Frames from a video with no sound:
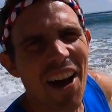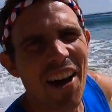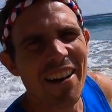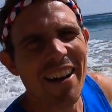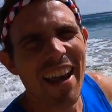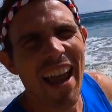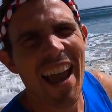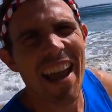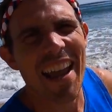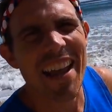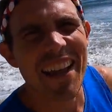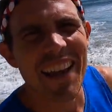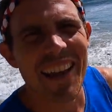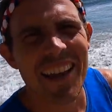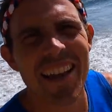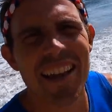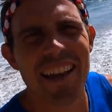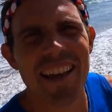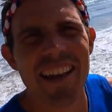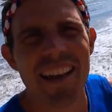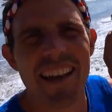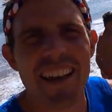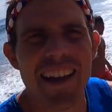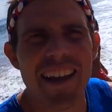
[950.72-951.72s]
Okay.
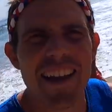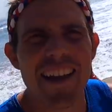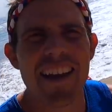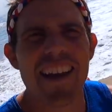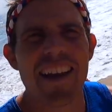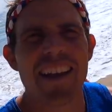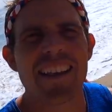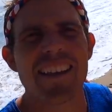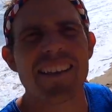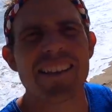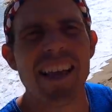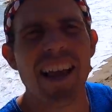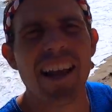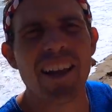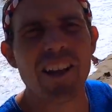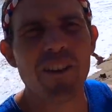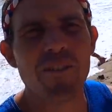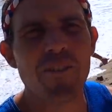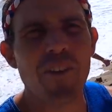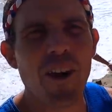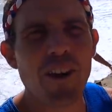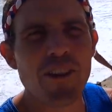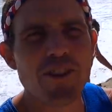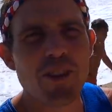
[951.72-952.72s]
The San
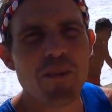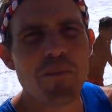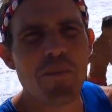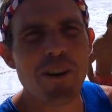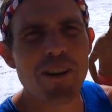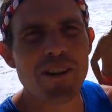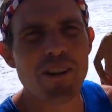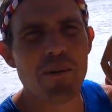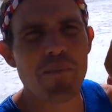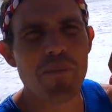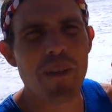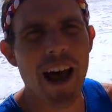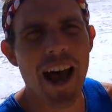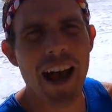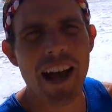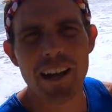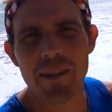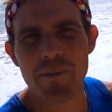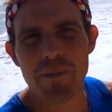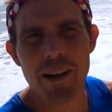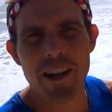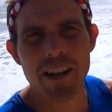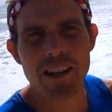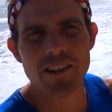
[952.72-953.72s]
Alfonso boys are back
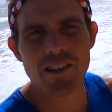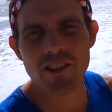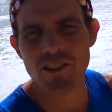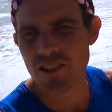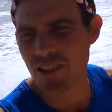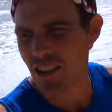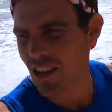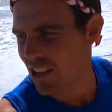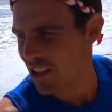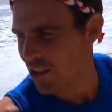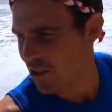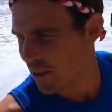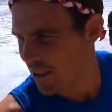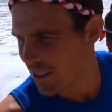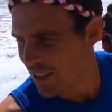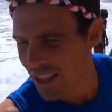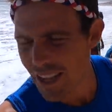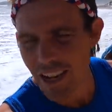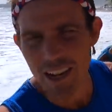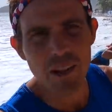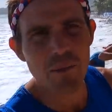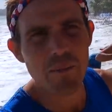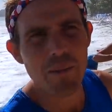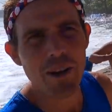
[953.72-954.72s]
because they're just going to do a
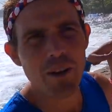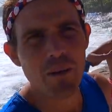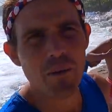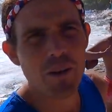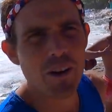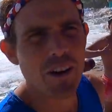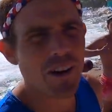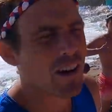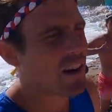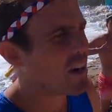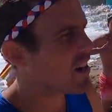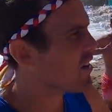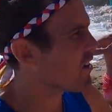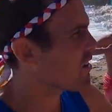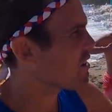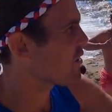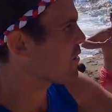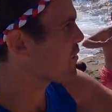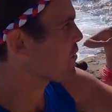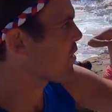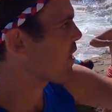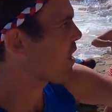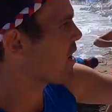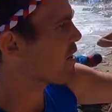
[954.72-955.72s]
little bit of work here on
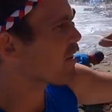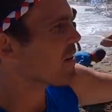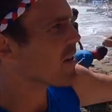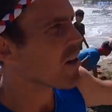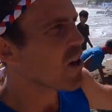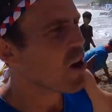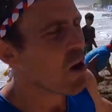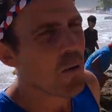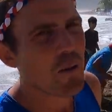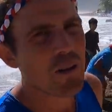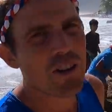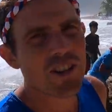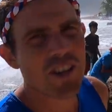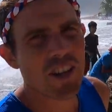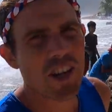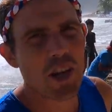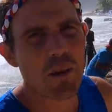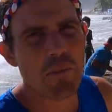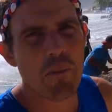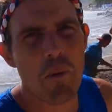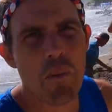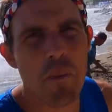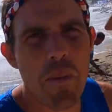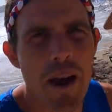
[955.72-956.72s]
the front we're just
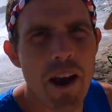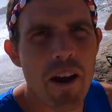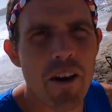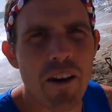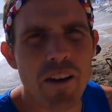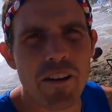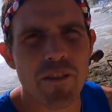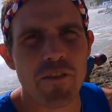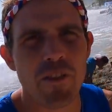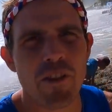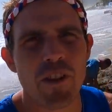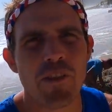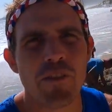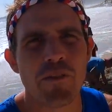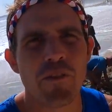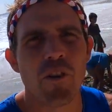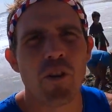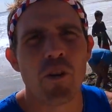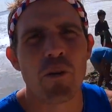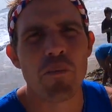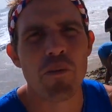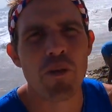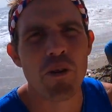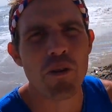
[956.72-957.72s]
gonna prepare it for the
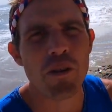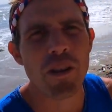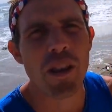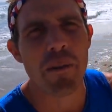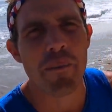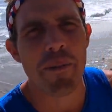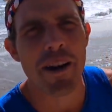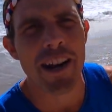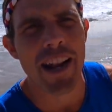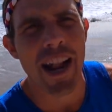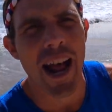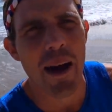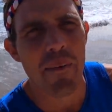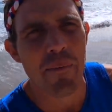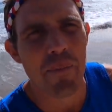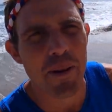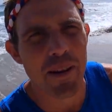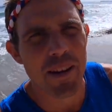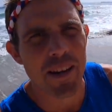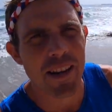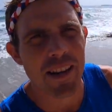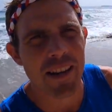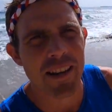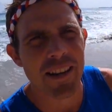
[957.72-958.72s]
full moon that might
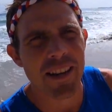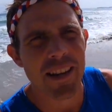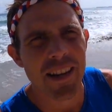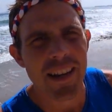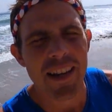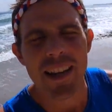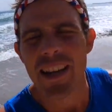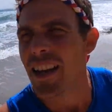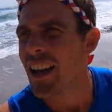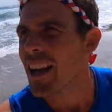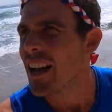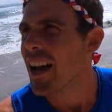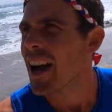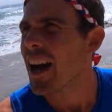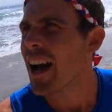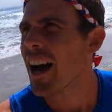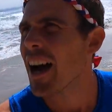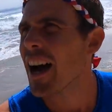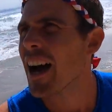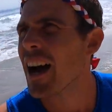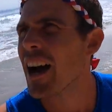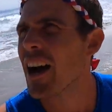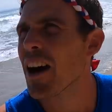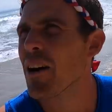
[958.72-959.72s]
happen in,
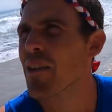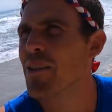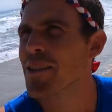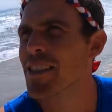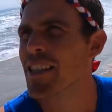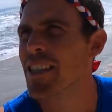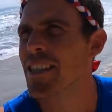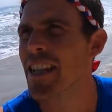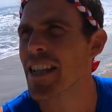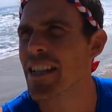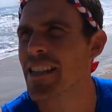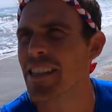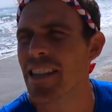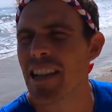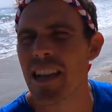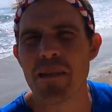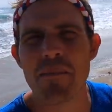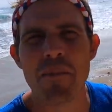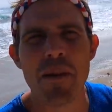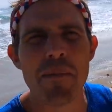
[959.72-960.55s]
uh, what's the date today?